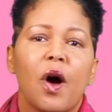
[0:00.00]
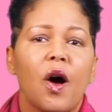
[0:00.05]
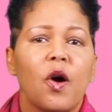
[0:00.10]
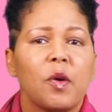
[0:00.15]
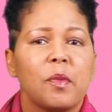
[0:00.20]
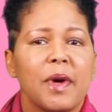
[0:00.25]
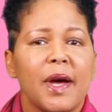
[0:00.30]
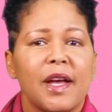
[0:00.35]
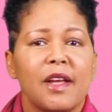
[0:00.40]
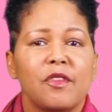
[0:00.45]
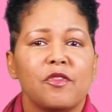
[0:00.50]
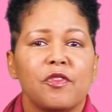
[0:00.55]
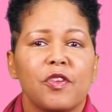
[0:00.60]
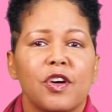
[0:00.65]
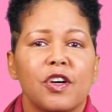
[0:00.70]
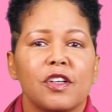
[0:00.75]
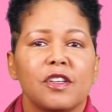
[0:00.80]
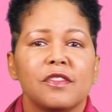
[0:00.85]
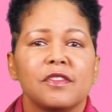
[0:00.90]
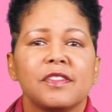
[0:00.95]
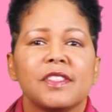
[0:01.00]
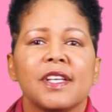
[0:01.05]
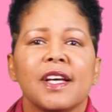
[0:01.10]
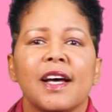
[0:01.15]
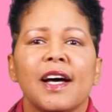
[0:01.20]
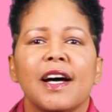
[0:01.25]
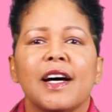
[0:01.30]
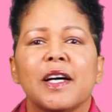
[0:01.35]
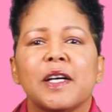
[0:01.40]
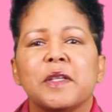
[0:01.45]
how am I involved?
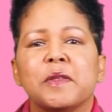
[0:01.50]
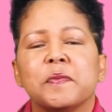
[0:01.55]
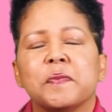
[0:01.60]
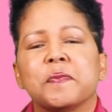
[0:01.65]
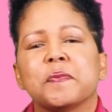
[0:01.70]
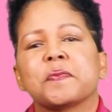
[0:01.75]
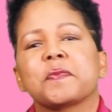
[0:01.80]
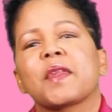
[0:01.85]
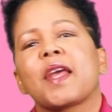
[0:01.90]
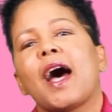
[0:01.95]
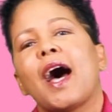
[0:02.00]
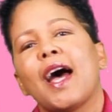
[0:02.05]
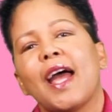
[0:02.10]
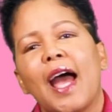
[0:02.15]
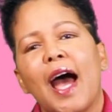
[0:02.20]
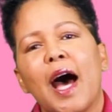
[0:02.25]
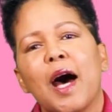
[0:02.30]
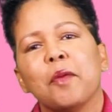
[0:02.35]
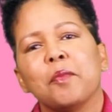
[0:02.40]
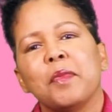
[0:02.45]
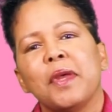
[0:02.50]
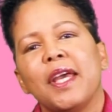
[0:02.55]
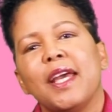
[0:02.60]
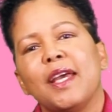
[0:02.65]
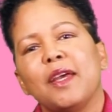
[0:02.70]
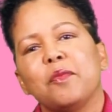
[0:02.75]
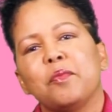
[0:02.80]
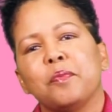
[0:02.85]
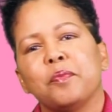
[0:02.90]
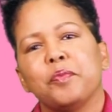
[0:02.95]
I am
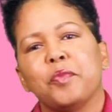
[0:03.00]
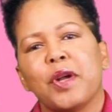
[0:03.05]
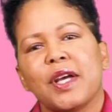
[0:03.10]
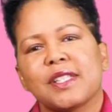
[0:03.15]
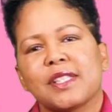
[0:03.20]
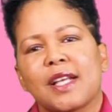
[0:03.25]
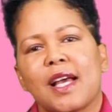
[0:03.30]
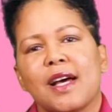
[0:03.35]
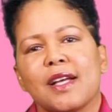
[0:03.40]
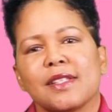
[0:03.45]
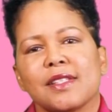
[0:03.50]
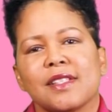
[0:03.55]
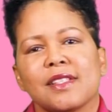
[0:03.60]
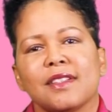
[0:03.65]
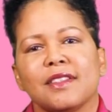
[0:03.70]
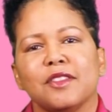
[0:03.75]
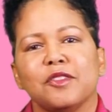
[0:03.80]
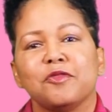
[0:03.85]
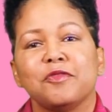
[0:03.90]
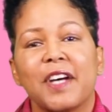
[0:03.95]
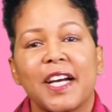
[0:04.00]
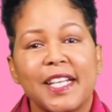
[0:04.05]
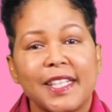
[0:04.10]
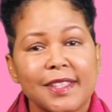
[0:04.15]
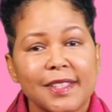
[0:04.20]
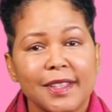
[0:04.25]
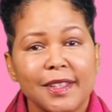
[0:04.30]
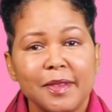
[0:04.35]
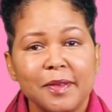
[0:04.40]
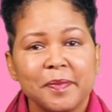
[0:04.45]
a breast cancer
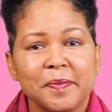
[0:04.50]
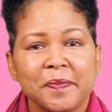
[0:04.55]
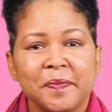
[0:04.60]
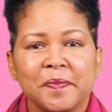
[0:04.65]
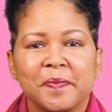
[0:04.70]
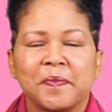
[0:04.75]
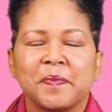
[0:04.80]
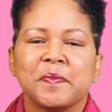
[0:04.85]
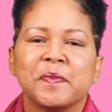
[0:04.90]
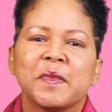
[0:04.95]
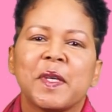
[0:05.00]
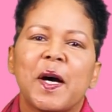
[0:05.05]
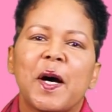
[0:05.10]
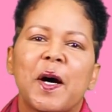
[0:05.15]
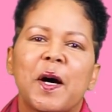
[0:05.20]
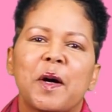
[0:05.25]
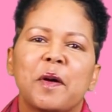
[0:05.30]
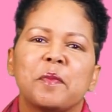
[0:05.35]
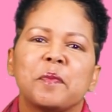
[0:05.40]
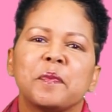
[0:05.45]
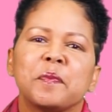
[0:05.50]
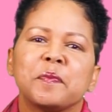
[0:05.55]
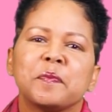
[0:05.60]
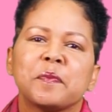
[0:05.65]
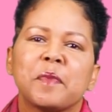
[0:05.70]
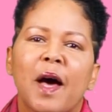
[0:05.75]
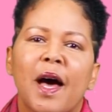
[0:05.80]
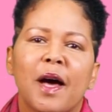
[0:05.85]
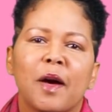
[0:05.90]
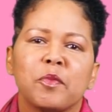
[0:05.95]
fighter.
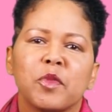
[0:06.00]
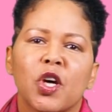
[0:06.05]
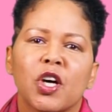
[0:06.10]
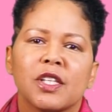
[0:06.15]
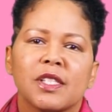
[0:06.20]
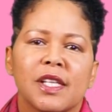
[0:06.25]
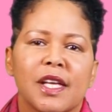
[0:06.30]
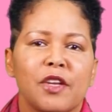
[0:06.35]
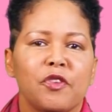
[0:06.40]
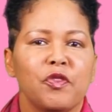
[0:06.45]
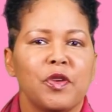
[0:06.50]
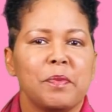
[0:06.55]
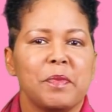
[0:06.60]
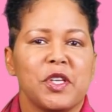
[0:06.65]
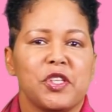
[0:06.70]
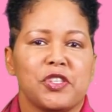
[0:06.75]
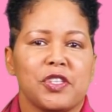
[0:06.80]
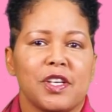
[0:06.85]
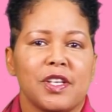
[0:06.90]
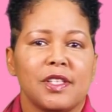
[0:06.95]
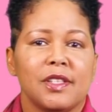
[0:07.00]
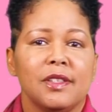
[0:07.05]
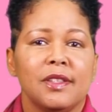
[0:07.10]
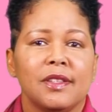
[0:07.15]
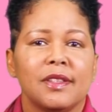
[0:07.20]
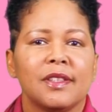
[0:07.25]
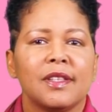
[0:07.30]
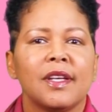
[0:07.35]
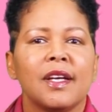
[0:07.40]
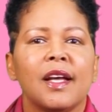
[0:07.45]
I am not in remission,
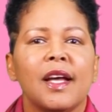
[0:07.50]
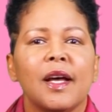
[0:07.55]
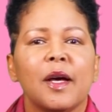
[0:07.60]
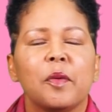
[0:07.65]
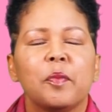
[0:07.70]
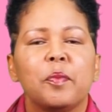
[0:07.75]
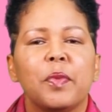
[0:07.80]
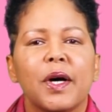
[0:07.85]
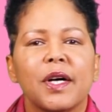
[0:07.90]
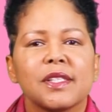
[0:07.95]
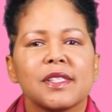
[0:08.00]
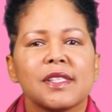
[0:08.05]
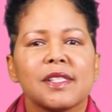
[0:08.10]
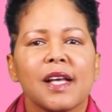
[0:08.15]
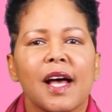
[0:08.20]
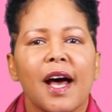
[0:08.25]
but